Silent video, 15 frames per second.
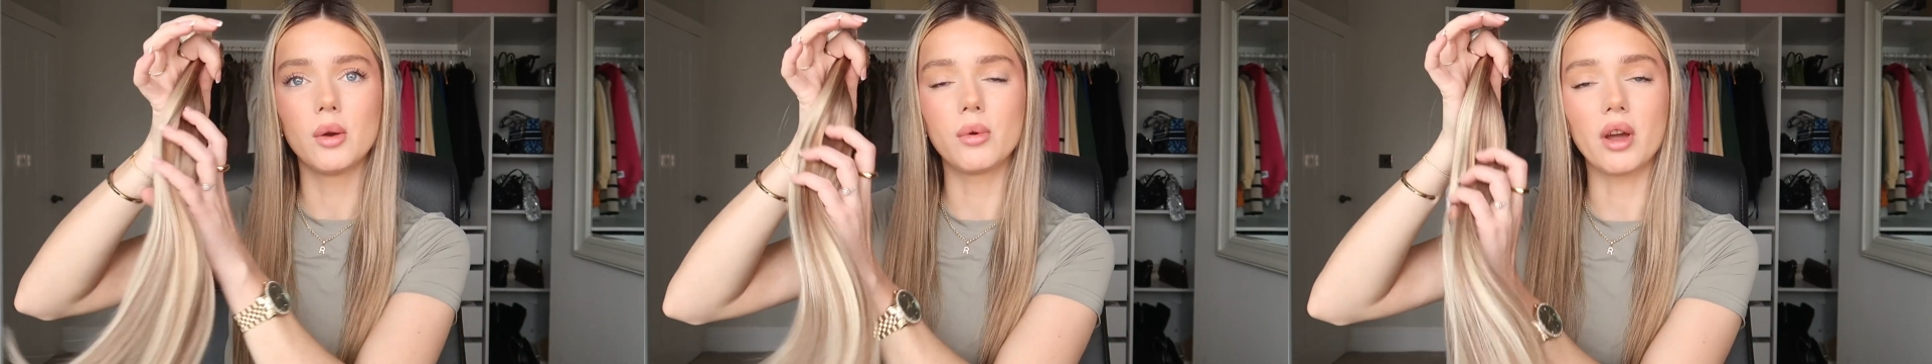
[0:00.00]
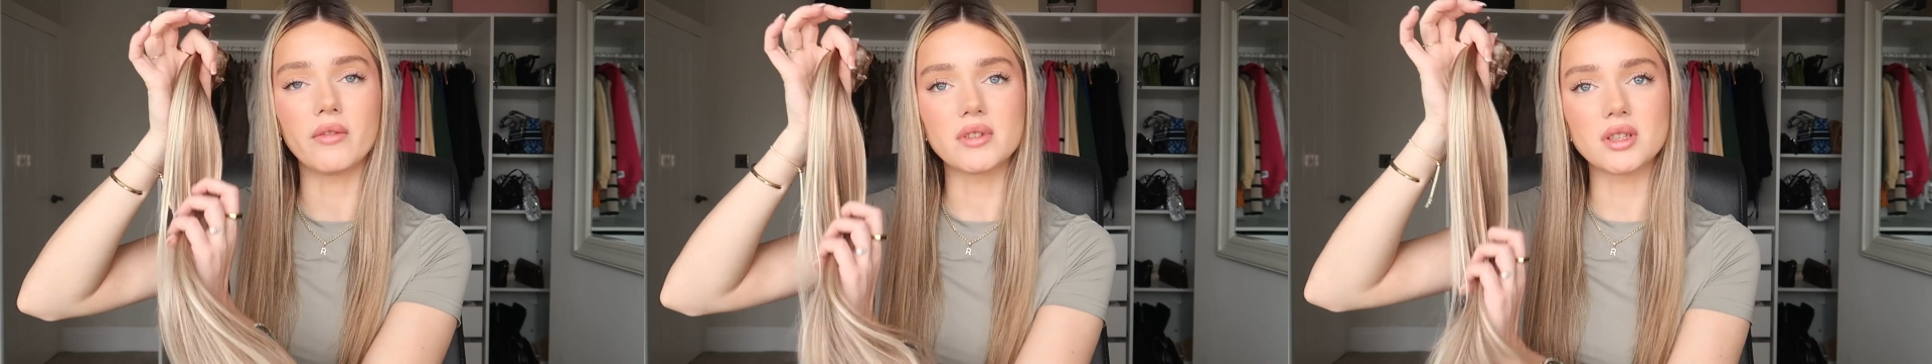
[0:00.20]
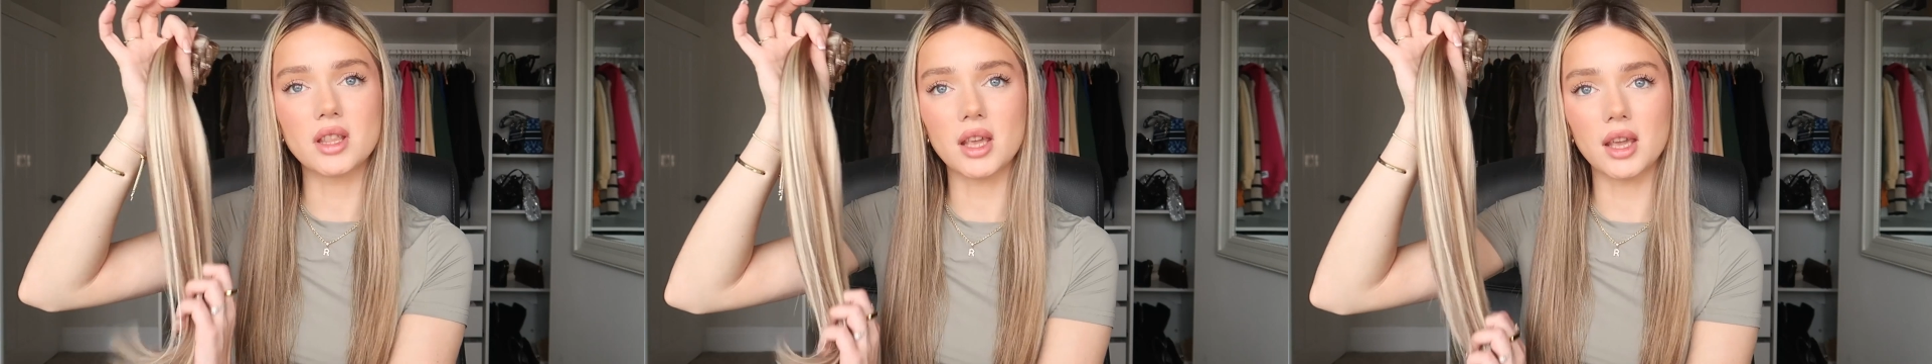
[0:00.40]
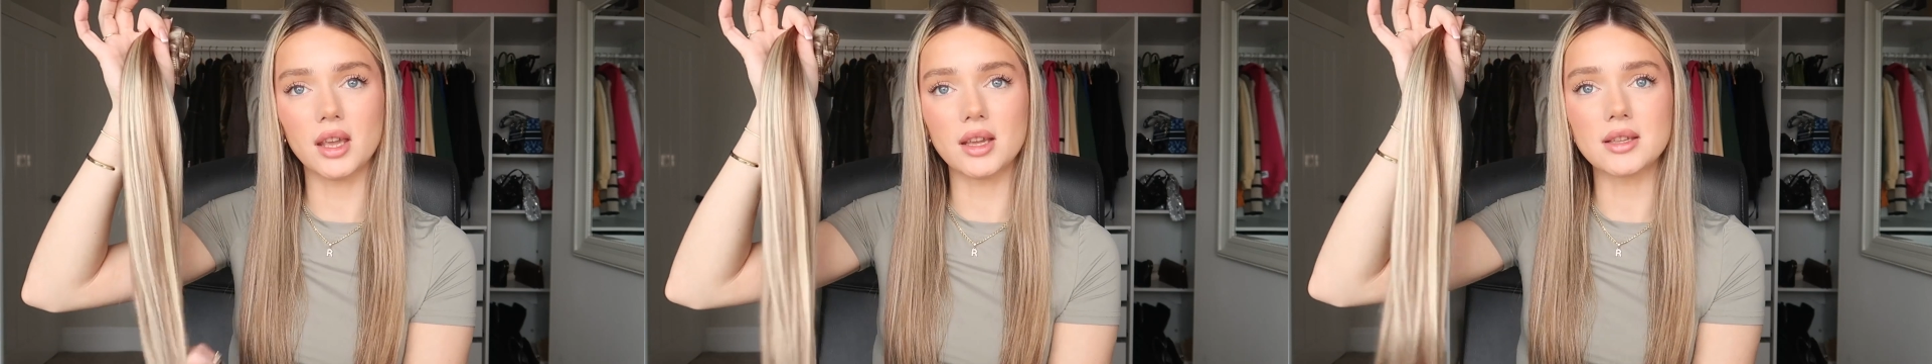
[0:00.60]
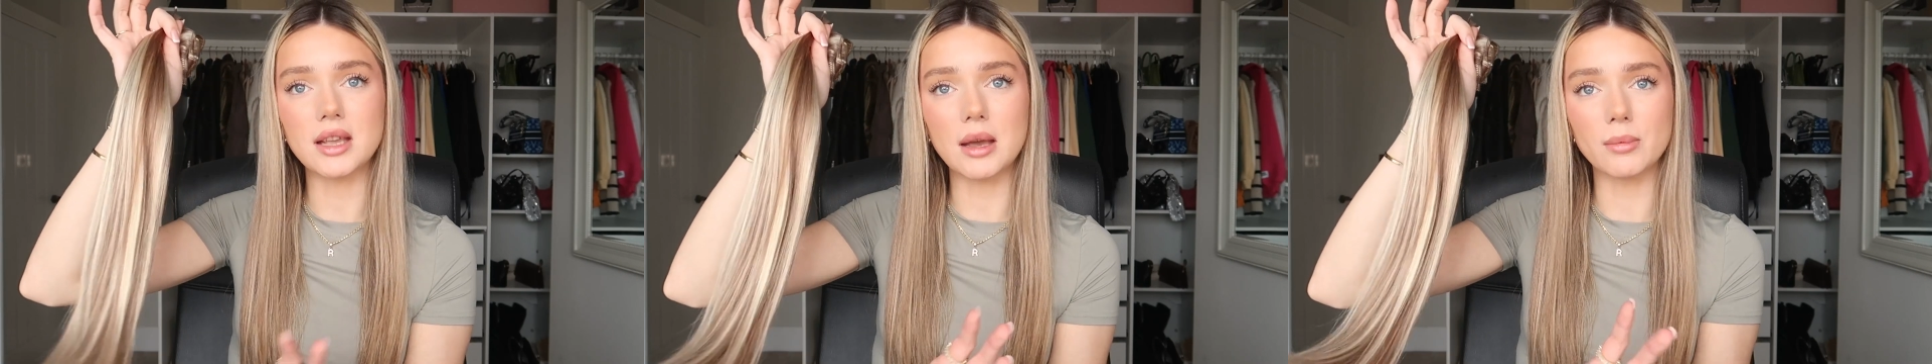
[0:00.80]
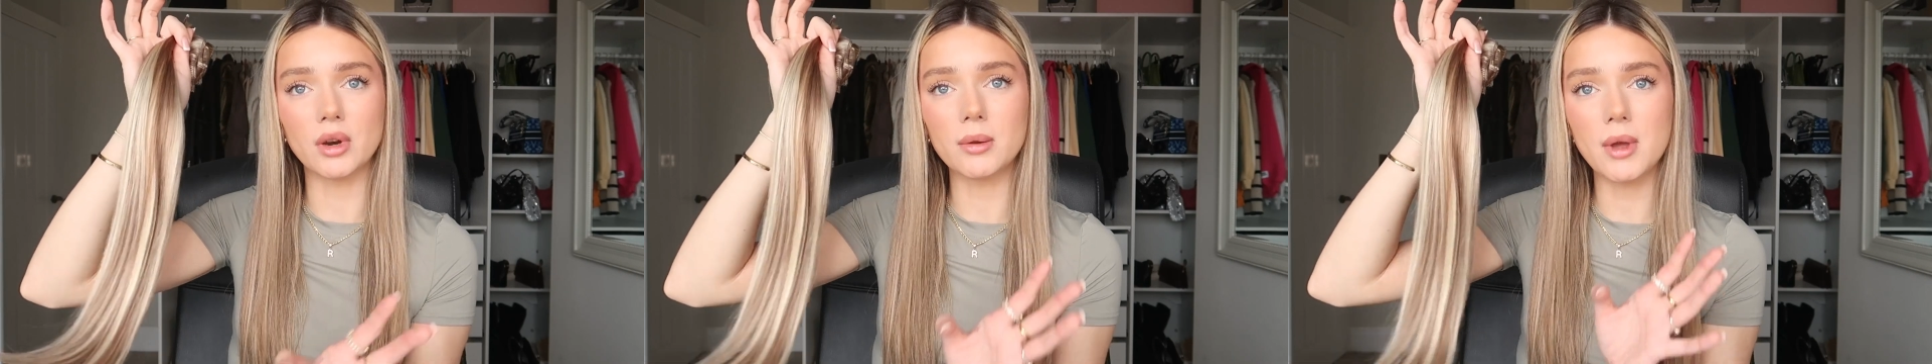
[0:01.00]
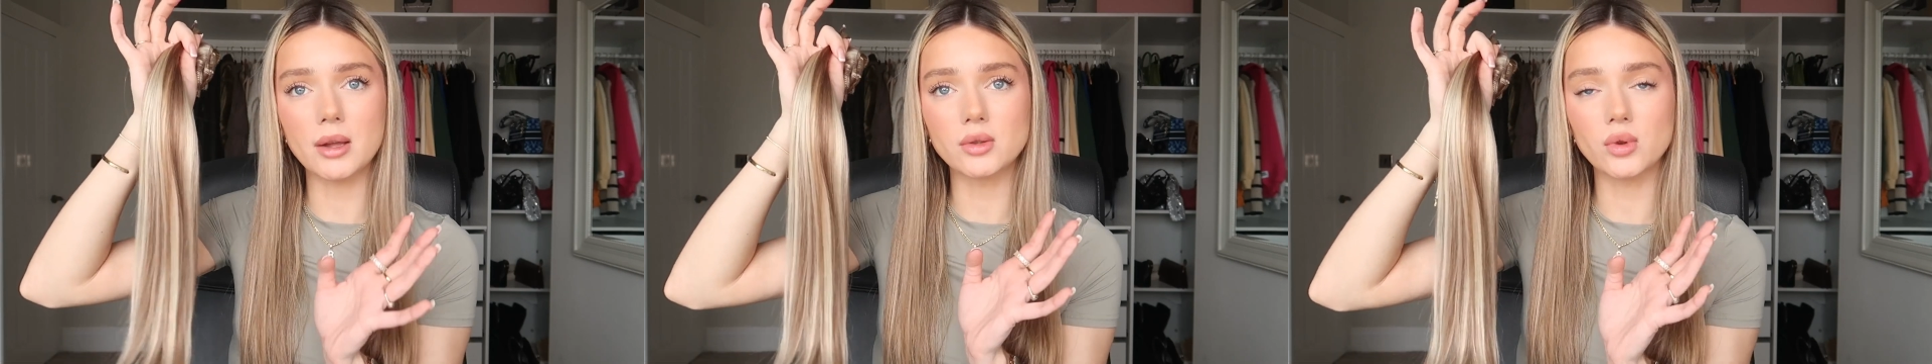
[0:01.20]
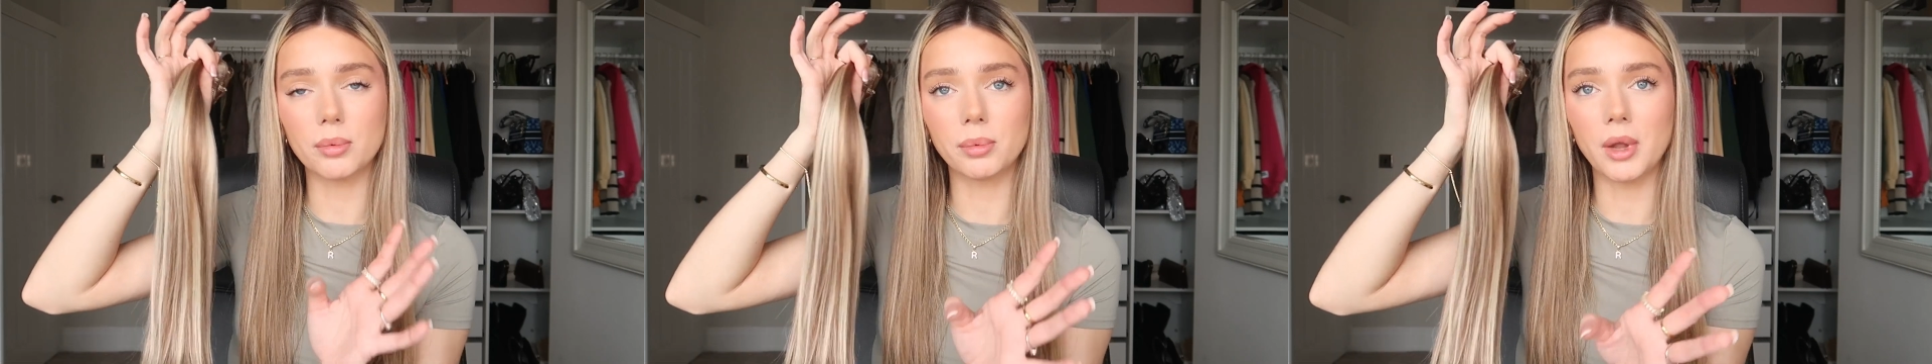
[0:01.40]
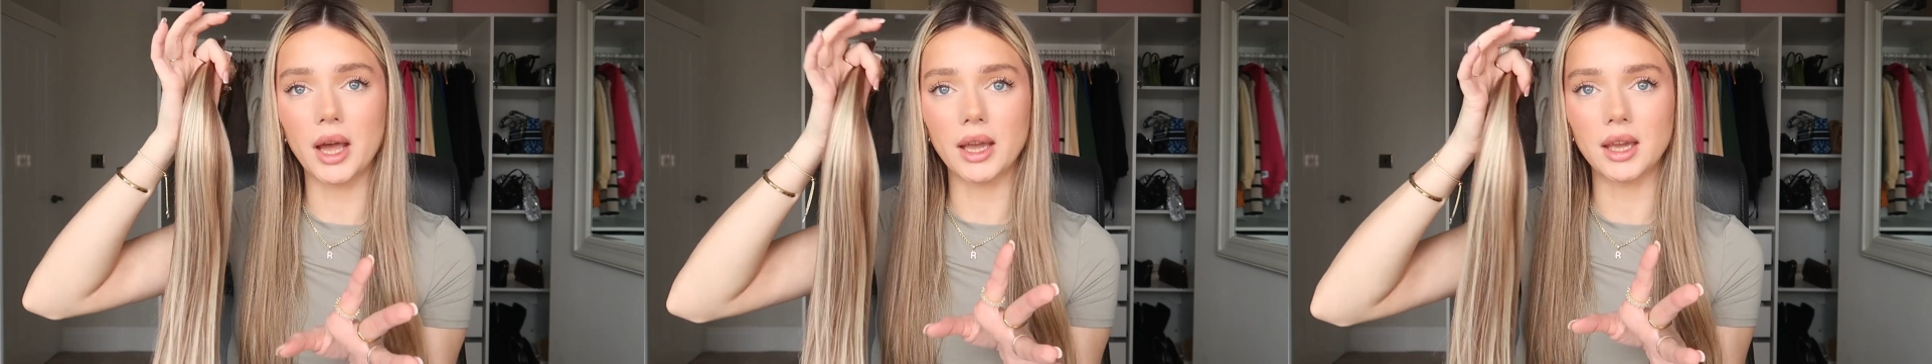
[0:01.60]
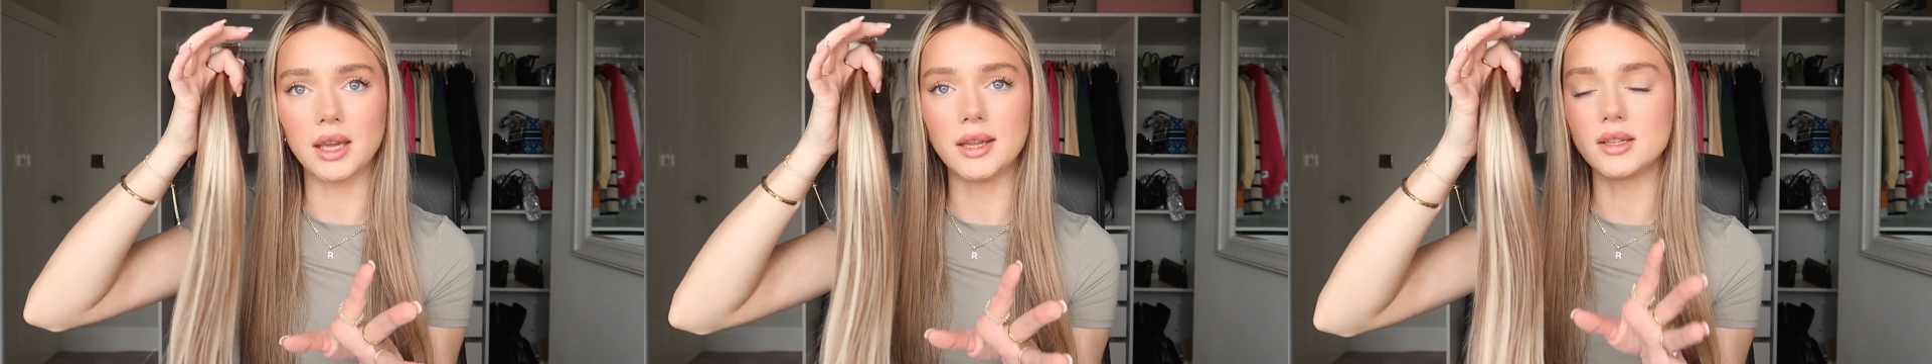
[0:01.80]
whereas these I'm going to be able to
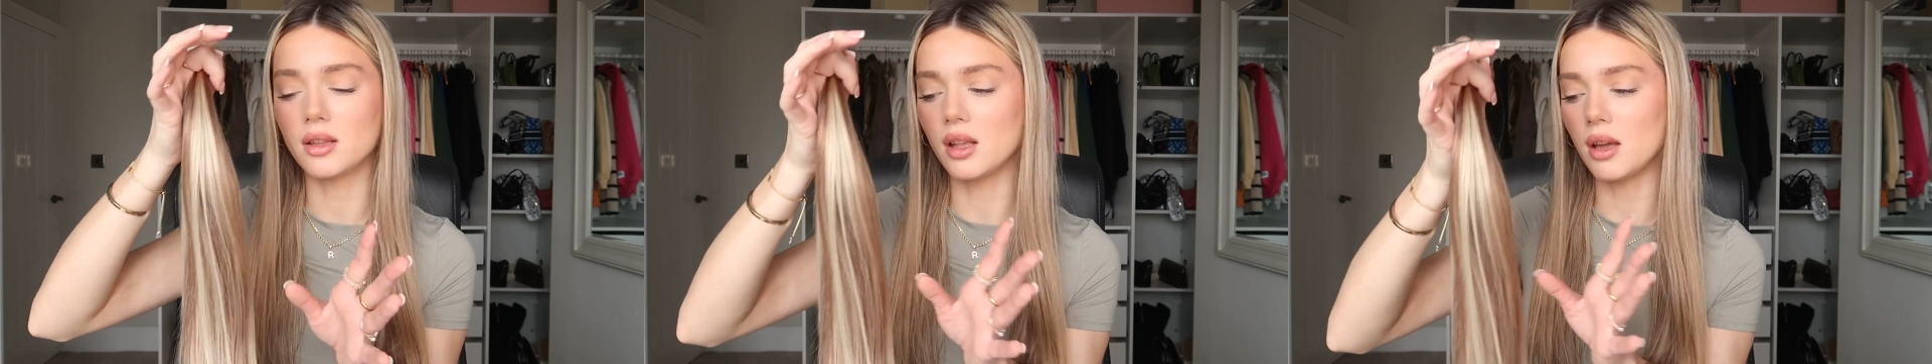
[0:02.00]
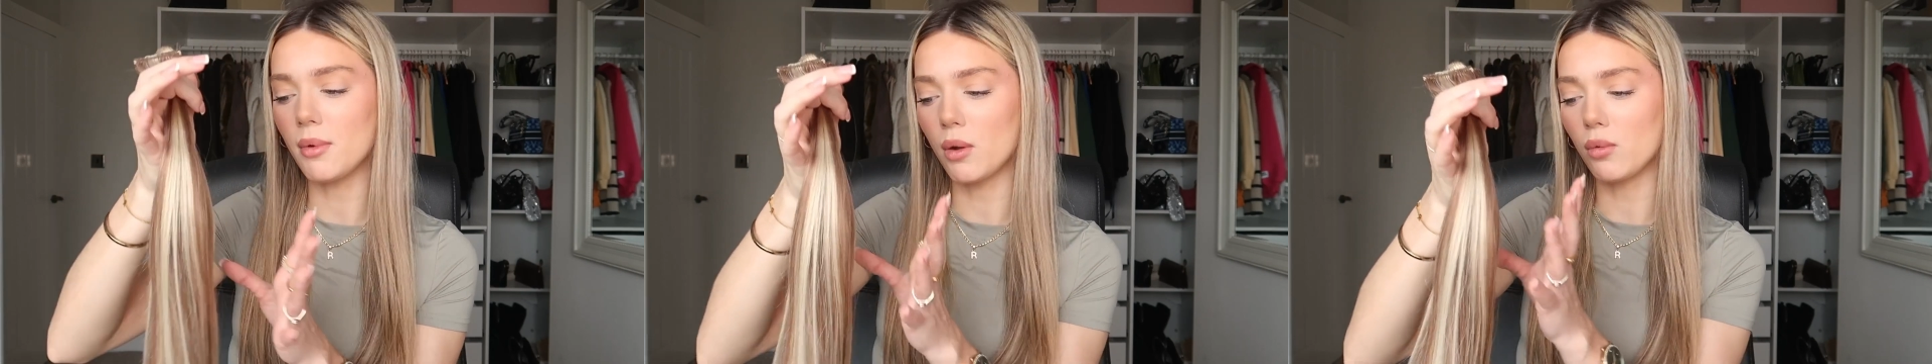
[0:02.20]
apply heat to them.